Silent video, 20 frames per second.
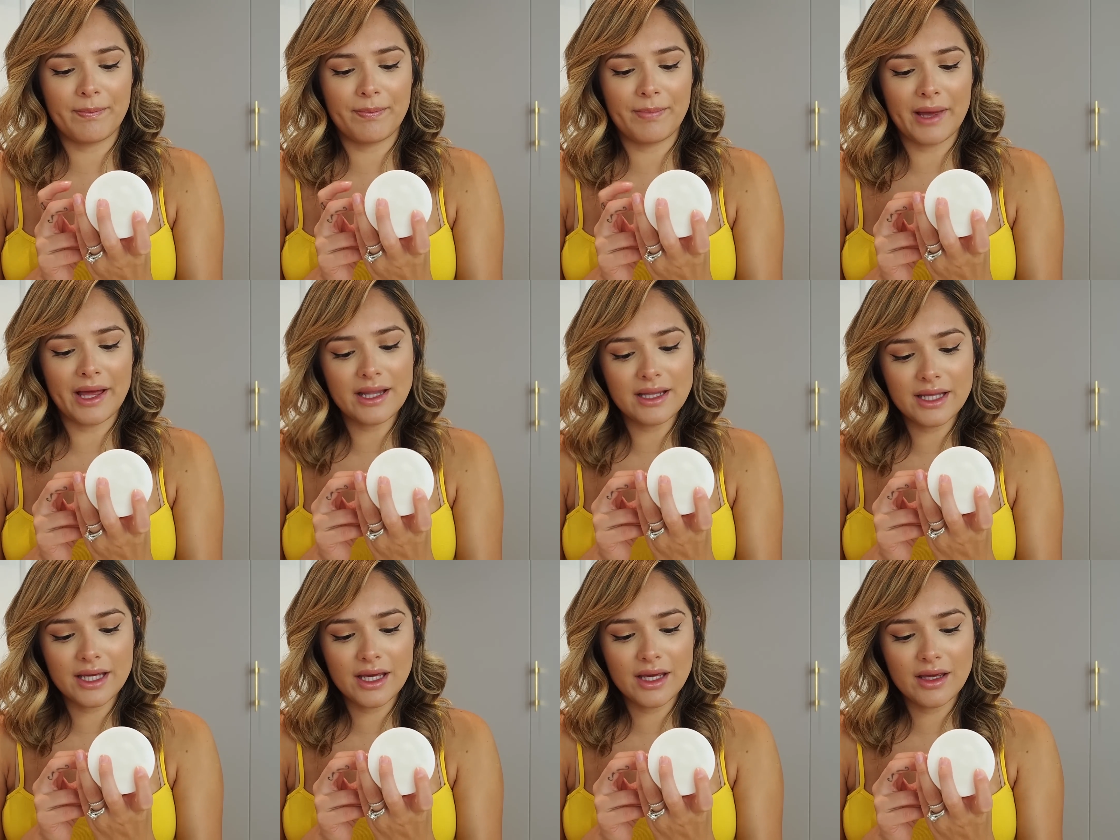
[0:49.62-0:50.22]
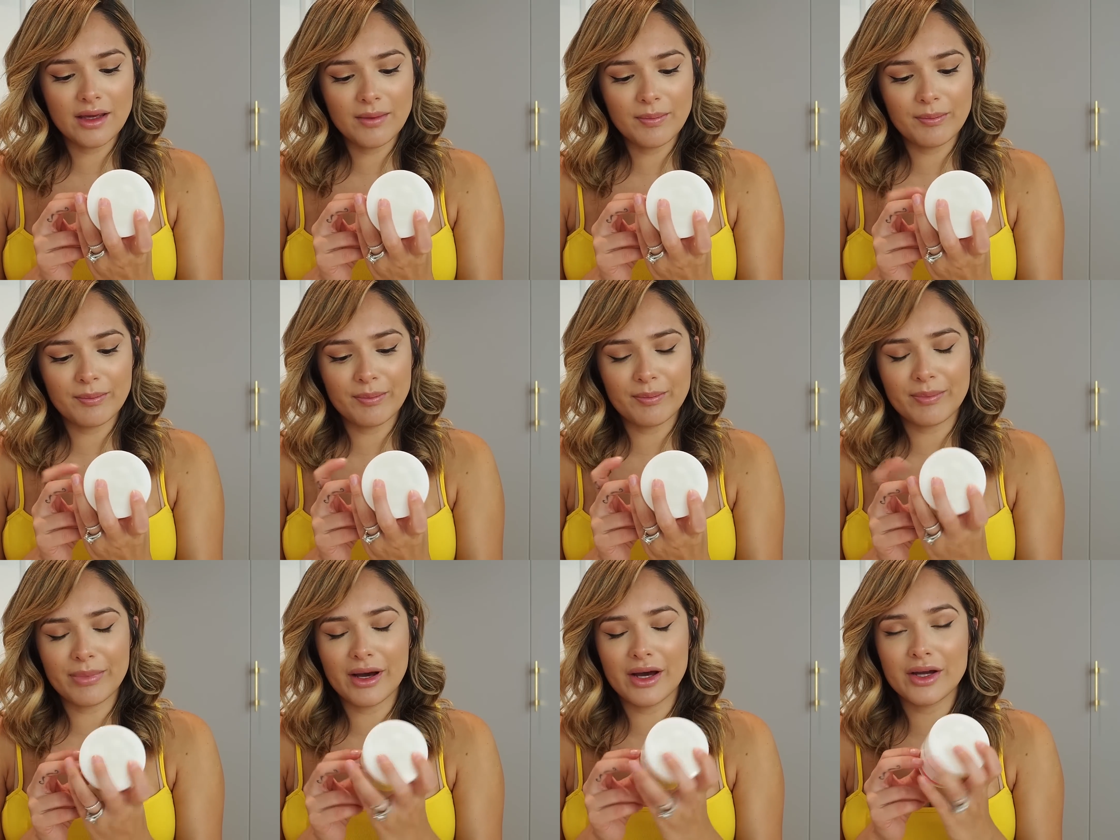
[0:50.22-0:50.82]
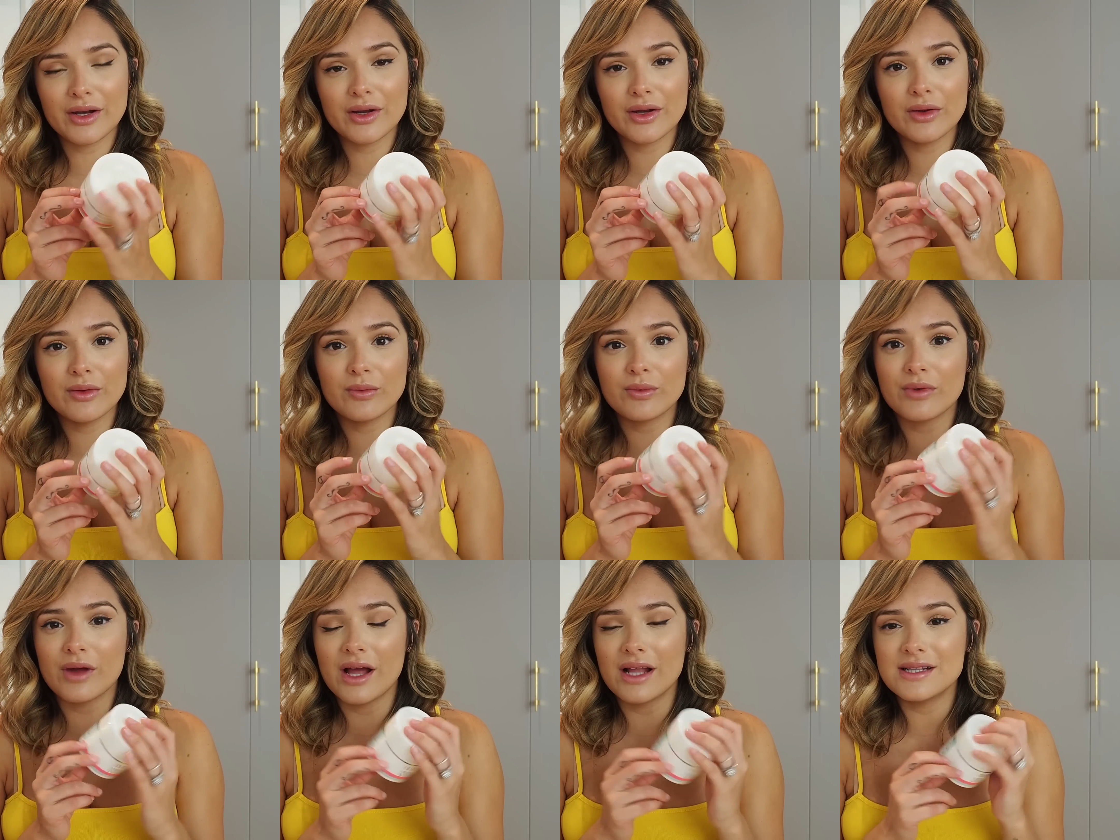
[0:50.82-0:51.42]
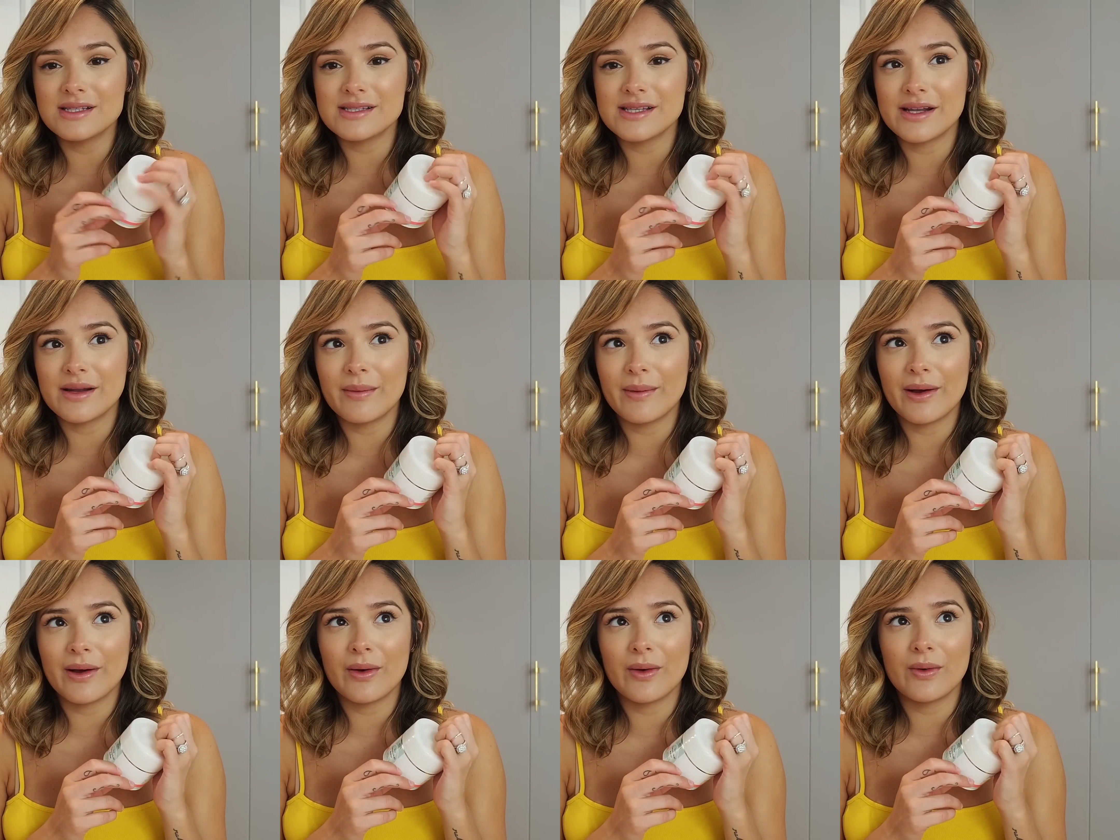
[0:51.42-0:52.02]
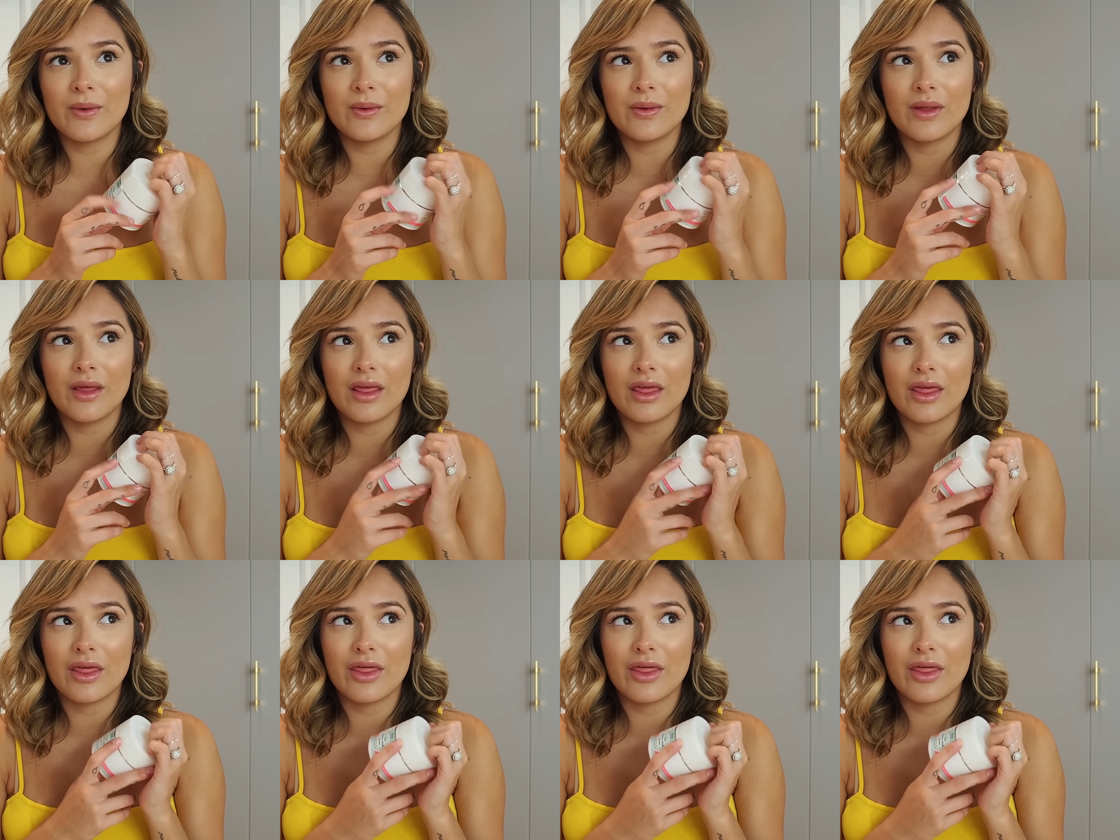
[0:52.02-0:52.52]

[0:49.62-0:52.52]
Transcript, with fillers: belly butter runs at about